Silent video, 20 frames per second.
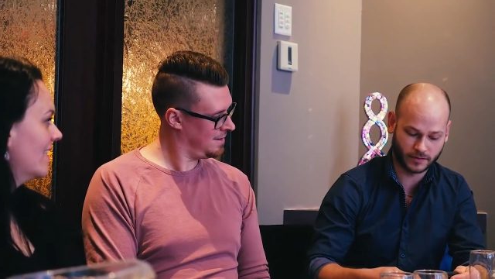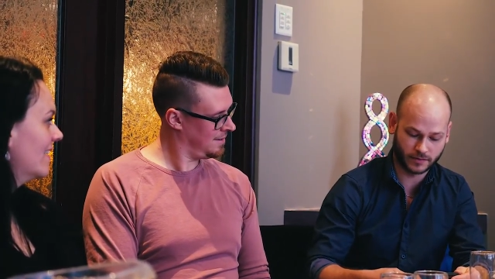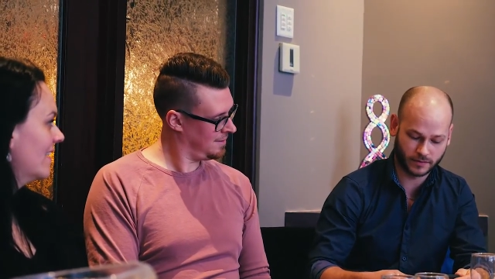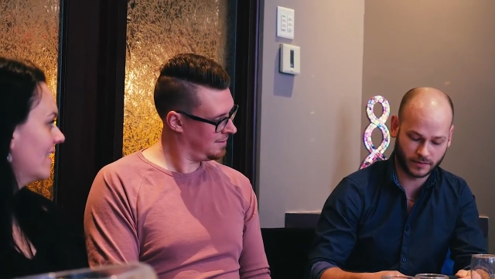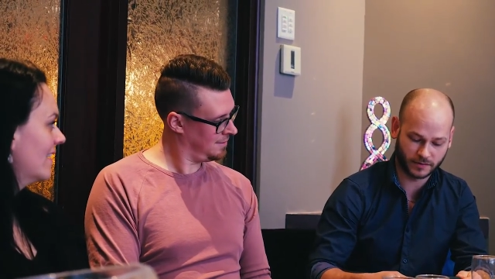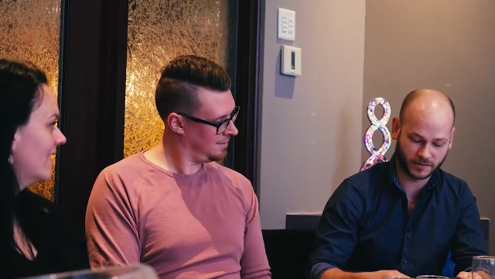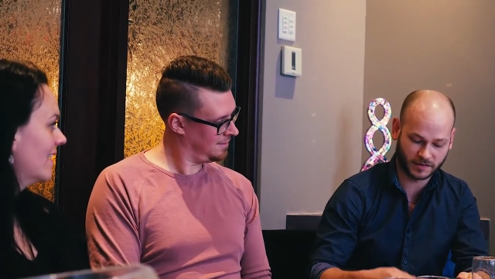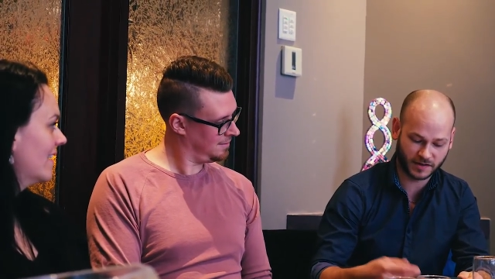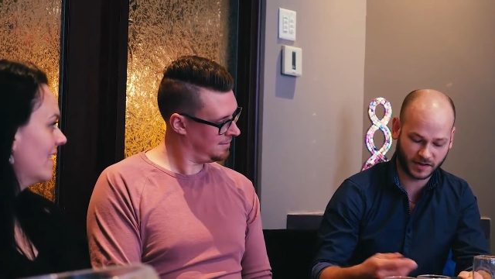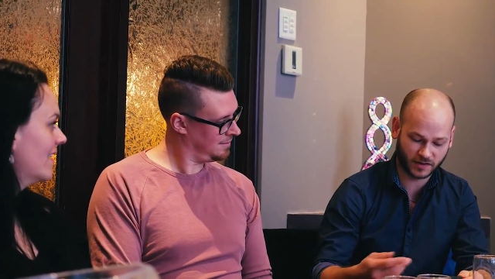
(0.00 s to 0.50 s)

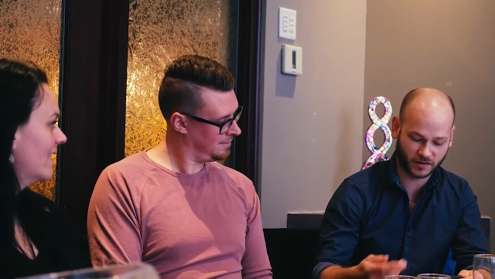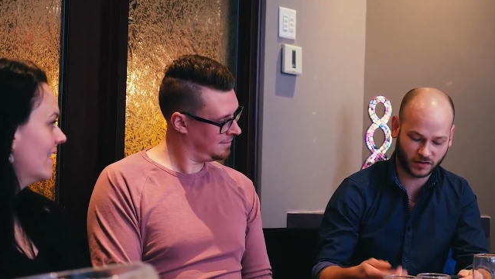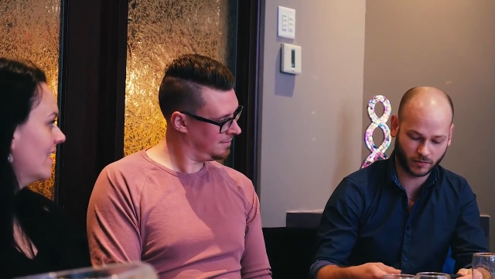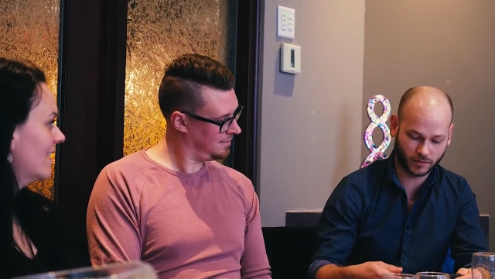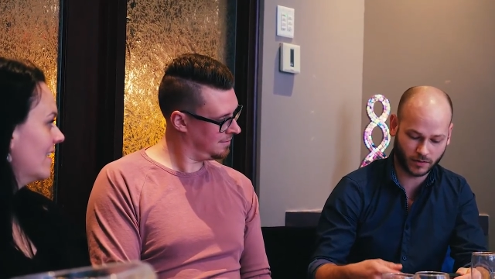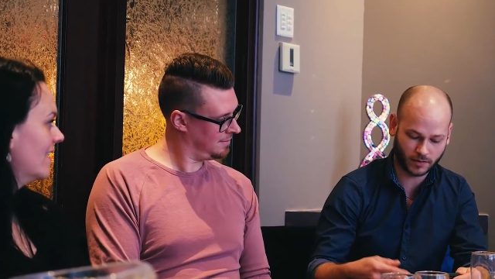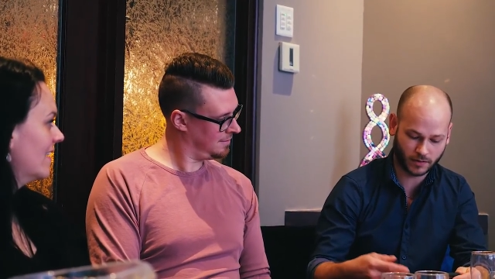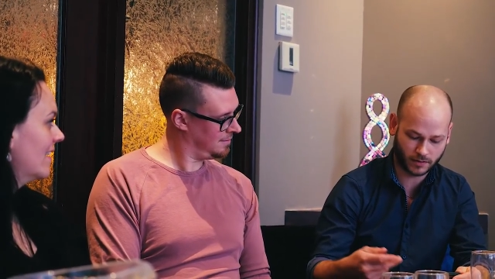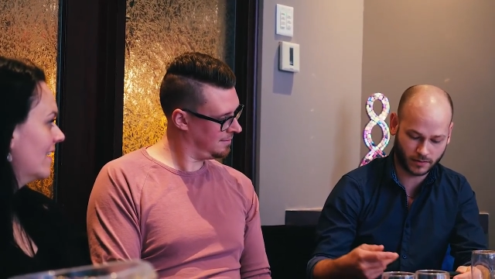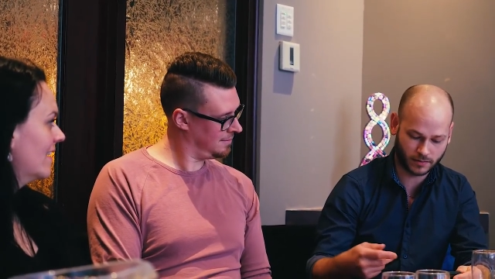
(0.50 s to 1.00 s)

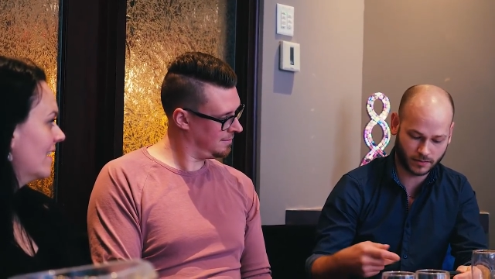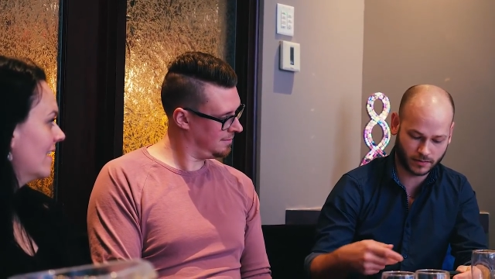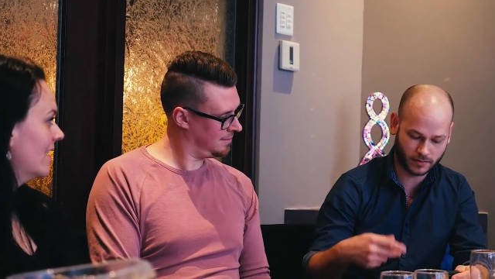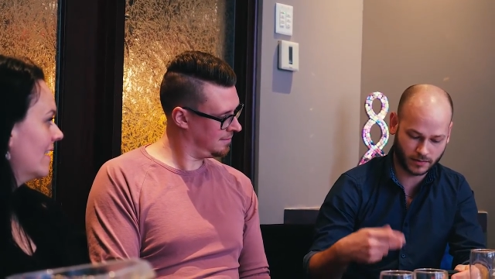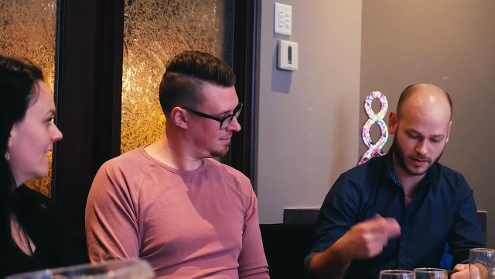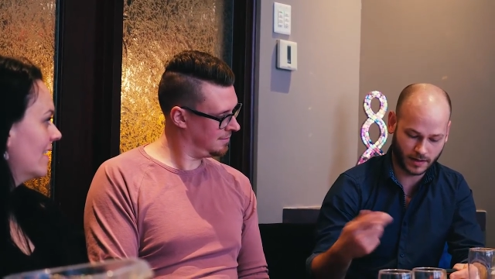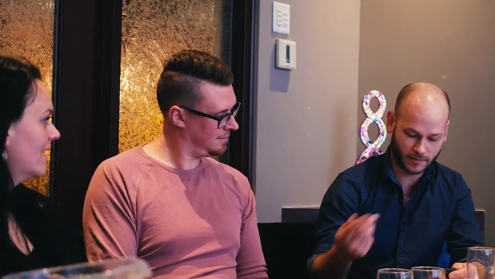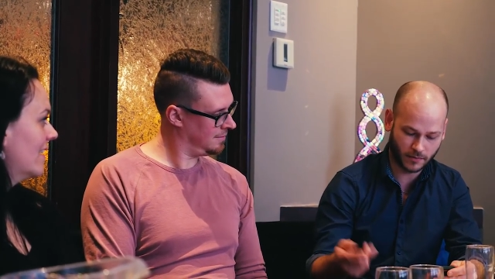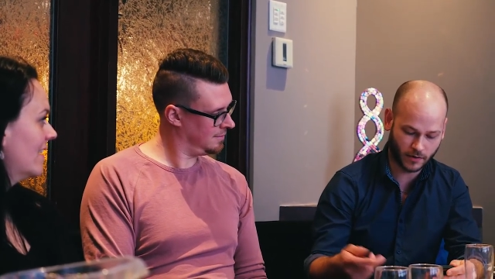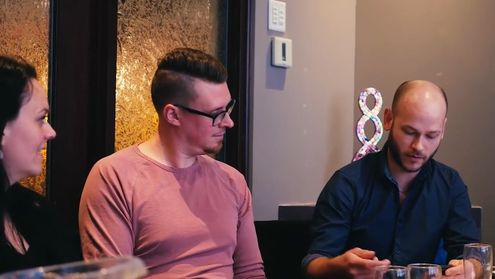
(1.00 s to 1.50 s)
Speaker 1: sexual
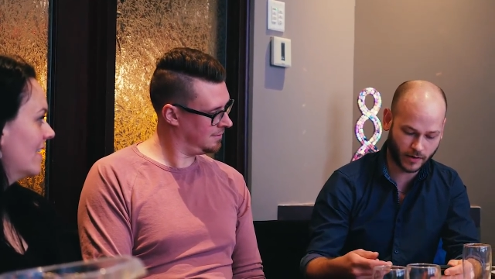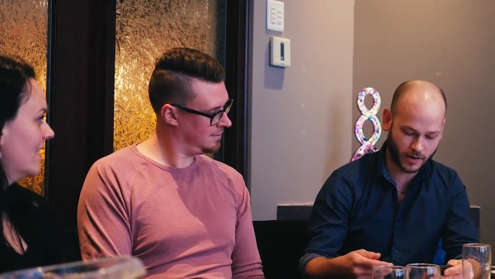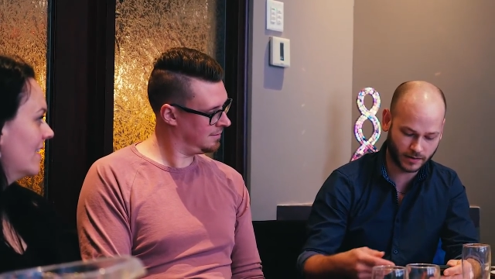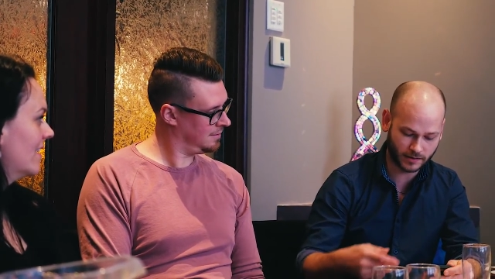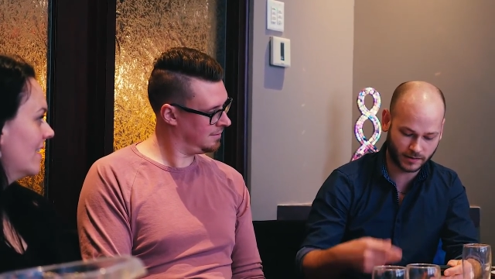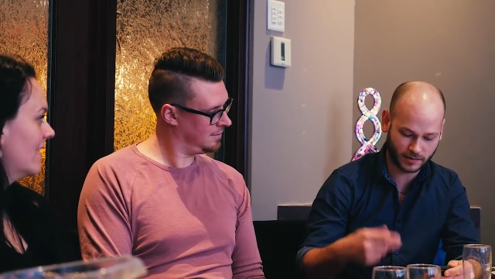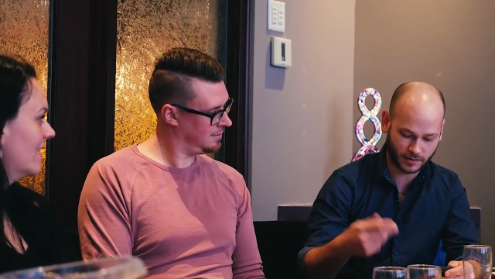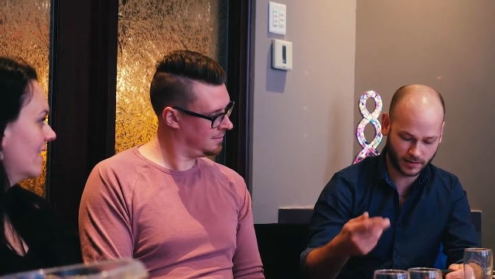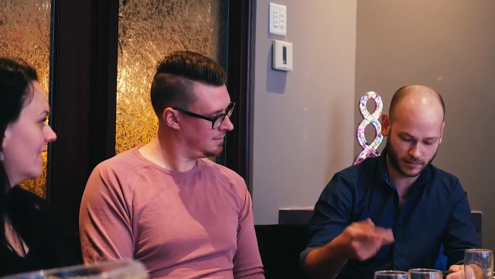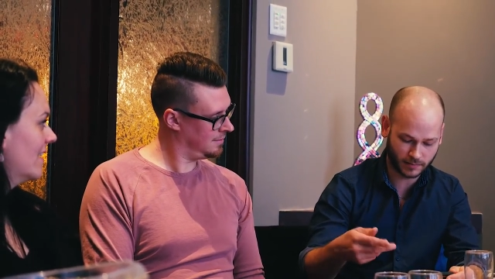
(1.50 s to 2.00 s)

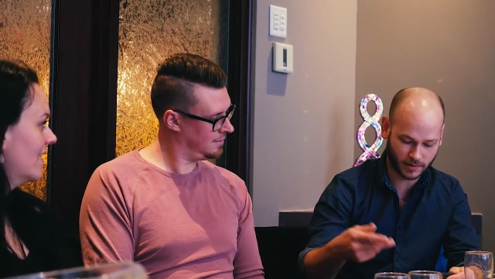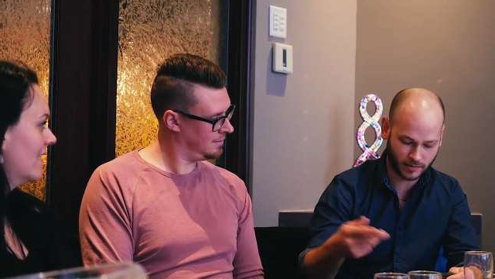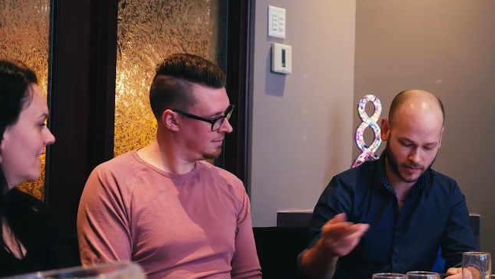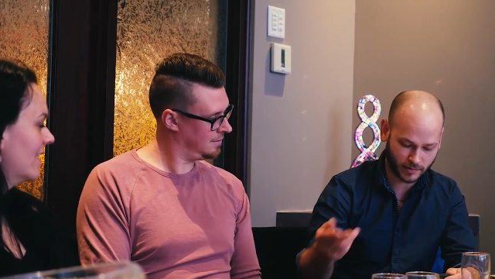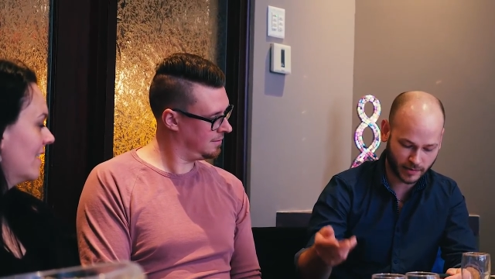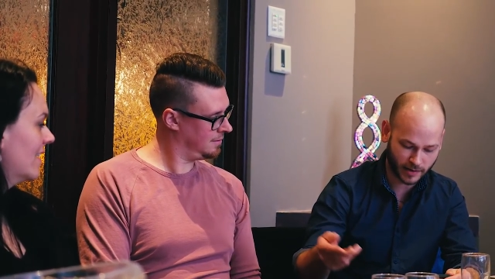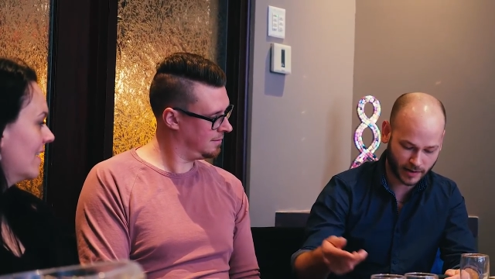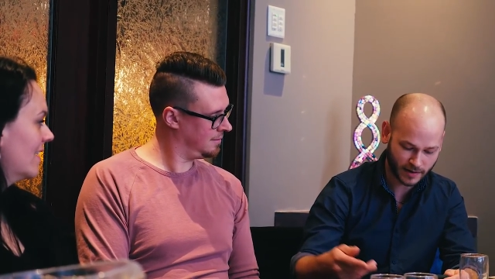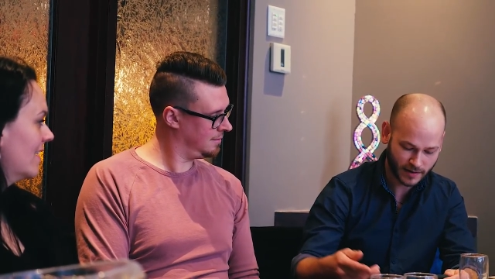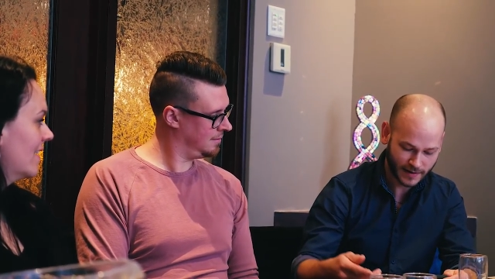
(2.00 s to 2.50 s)
immorality, blah blah
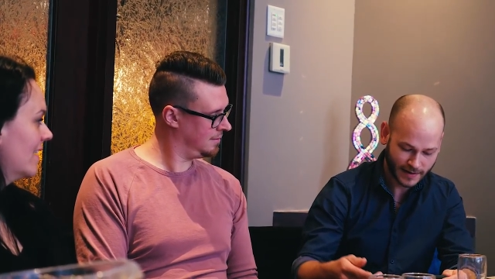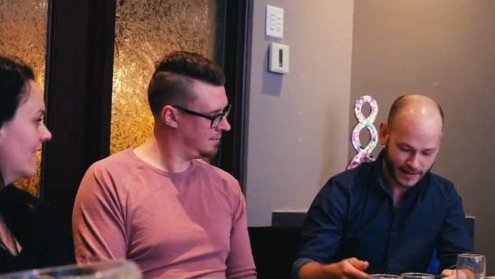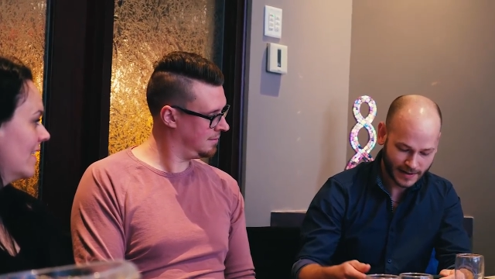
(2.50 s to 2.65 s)
blah.